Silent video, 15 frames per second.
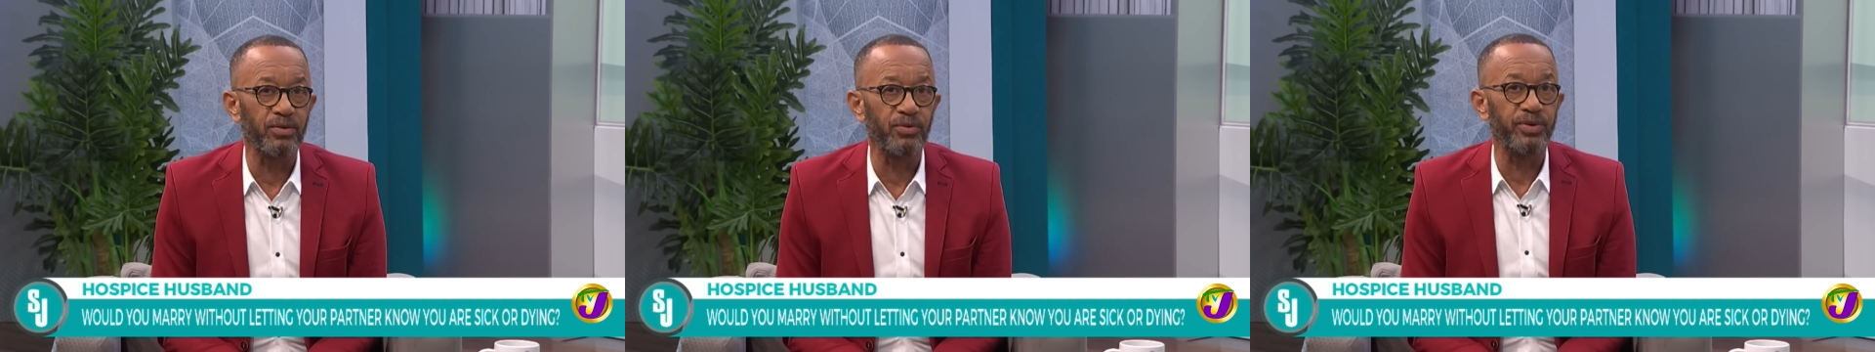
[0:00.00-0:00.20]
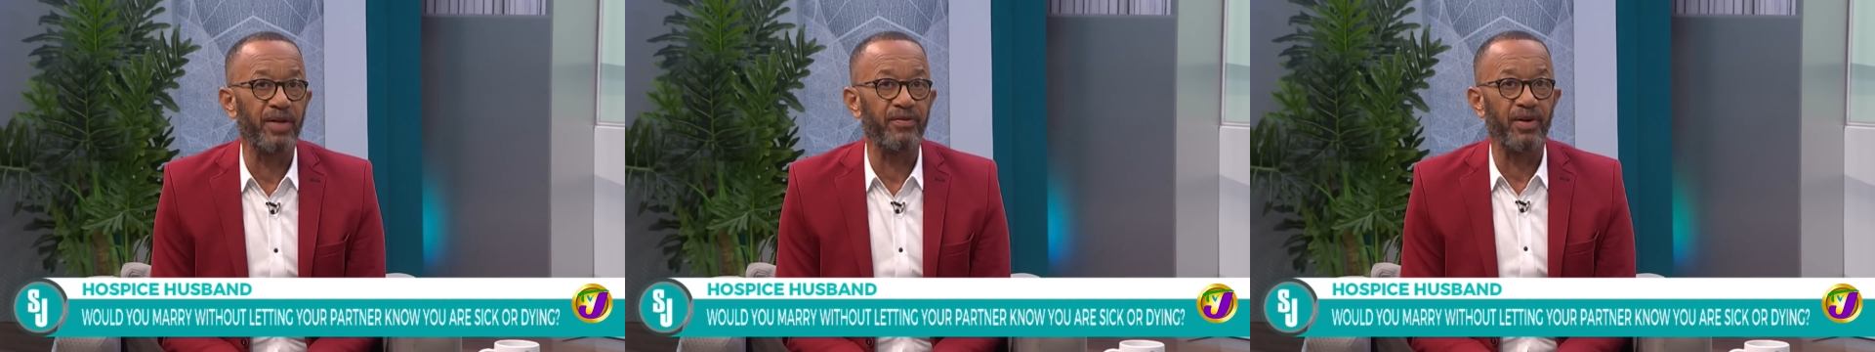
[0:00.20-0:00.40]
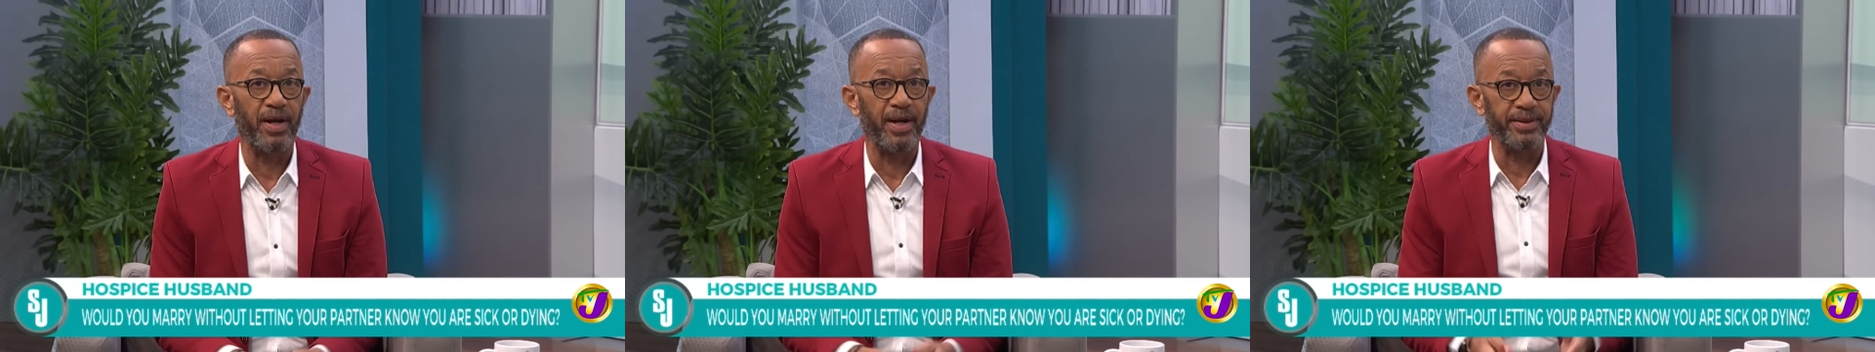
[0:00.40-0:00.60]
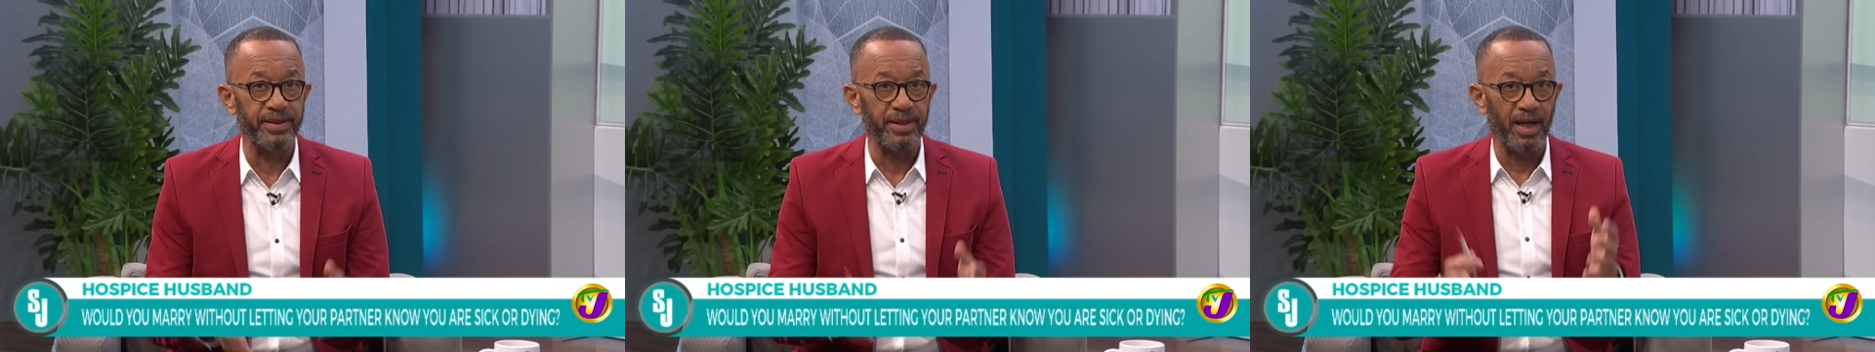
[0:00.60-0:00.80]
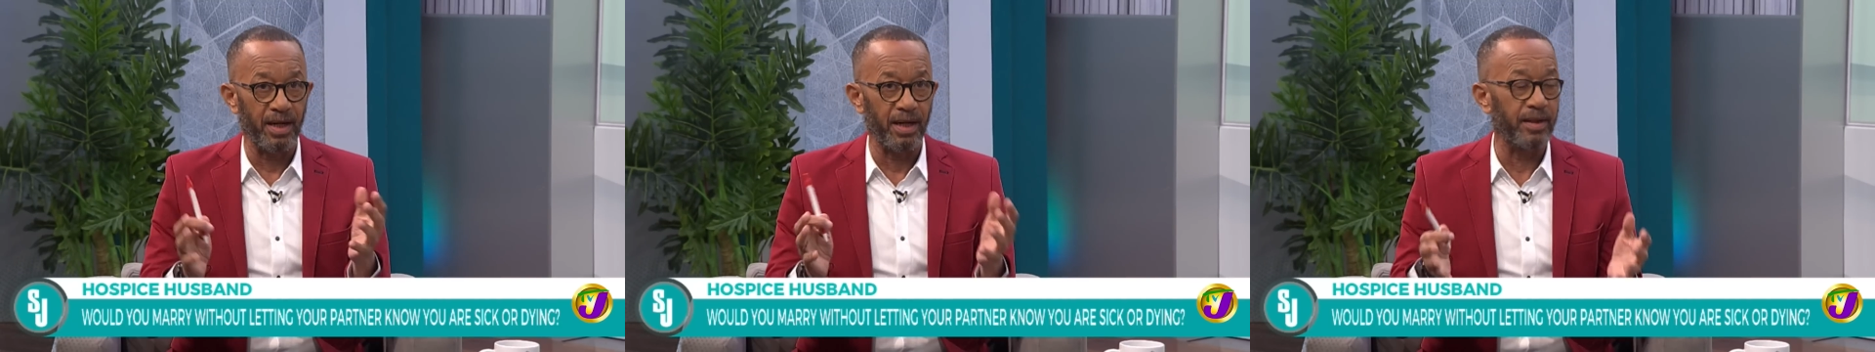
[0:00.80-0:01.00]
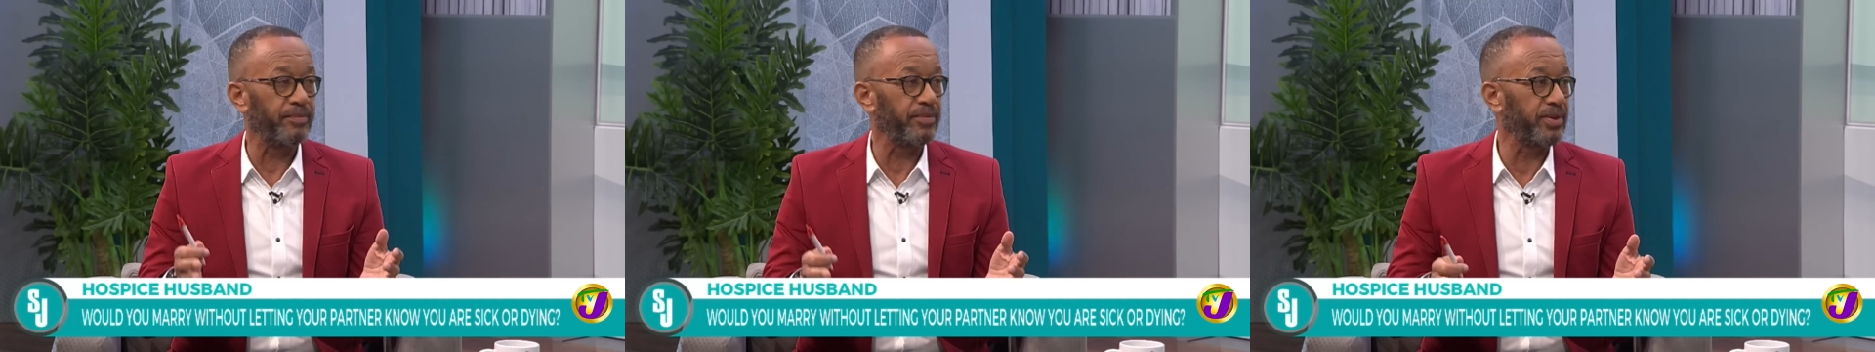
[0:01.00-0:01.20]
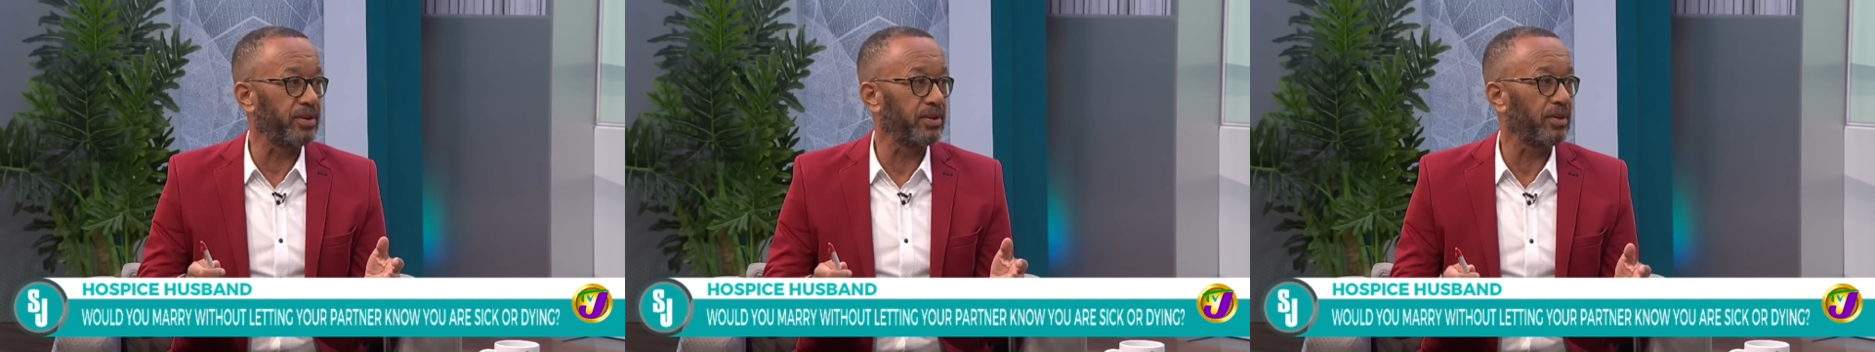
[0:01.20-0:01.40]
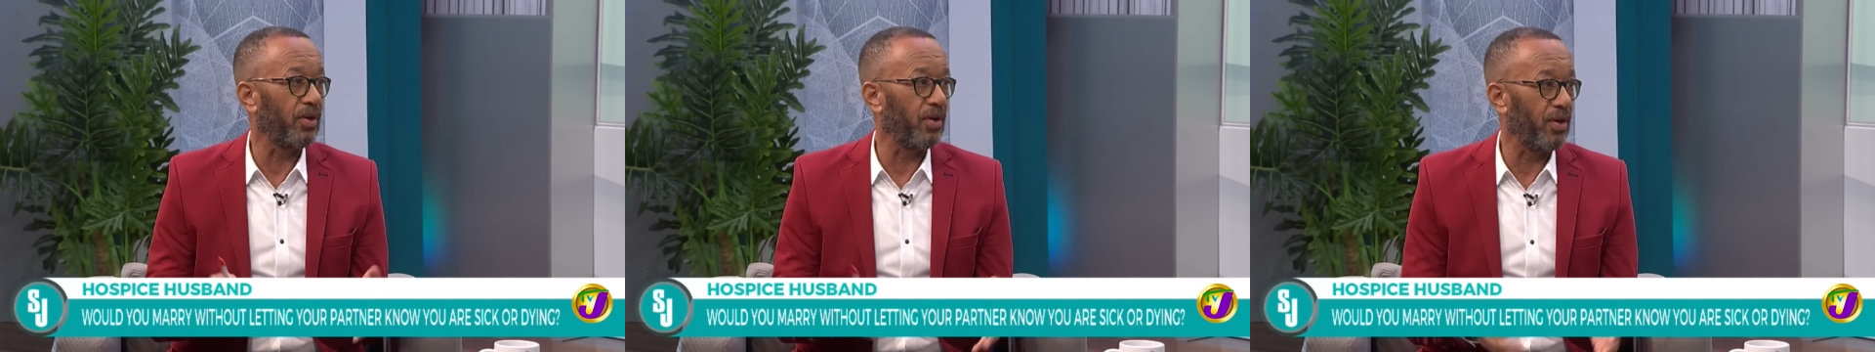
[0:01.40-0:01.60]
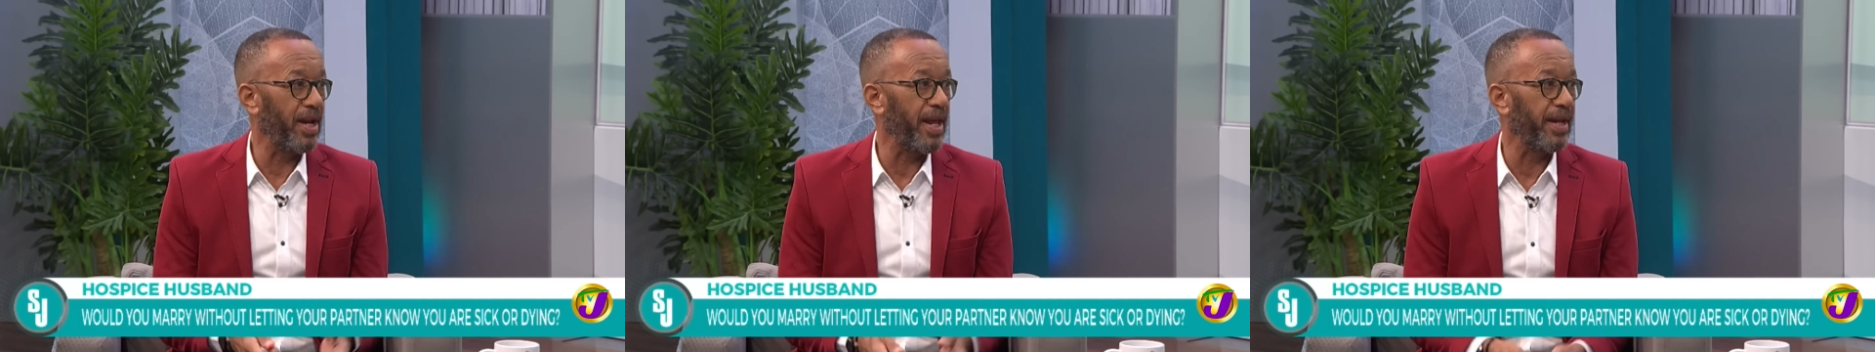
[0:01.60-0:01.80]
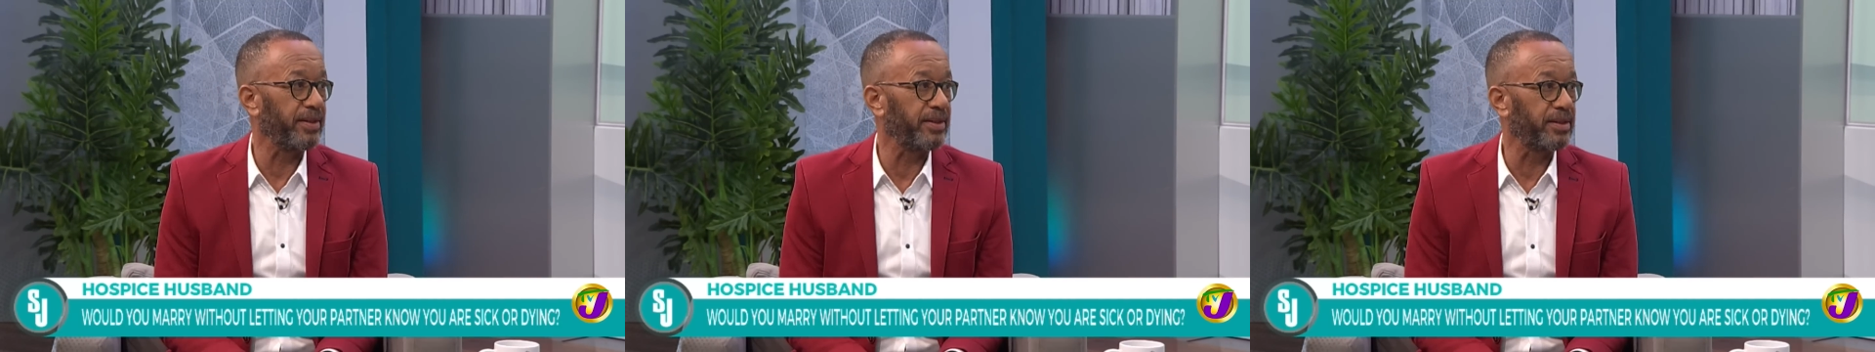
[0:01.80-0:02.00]
who never had arms or
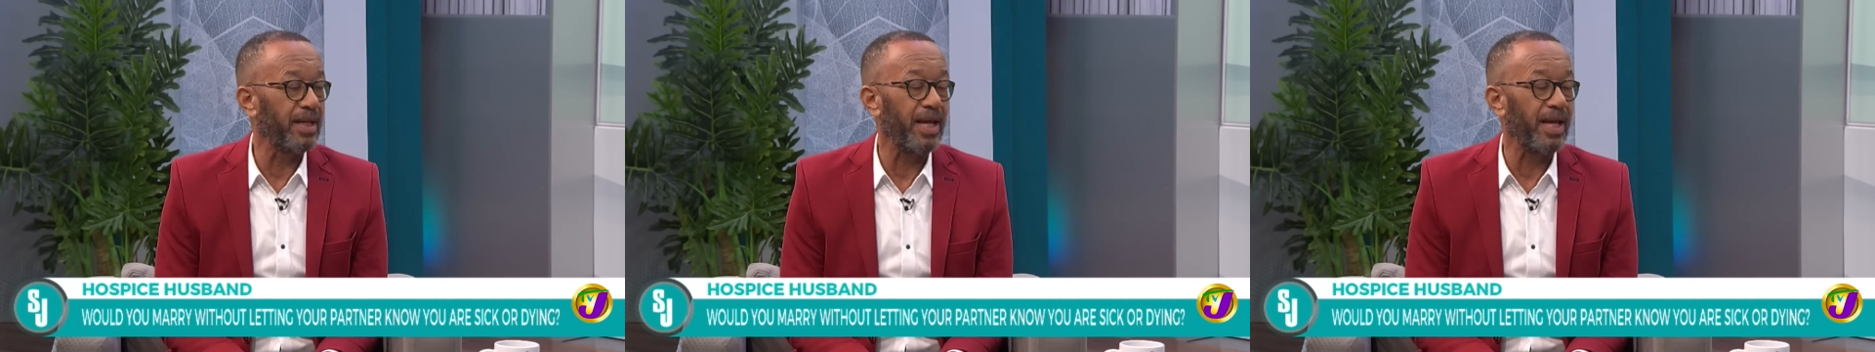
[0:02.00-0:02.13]
legs.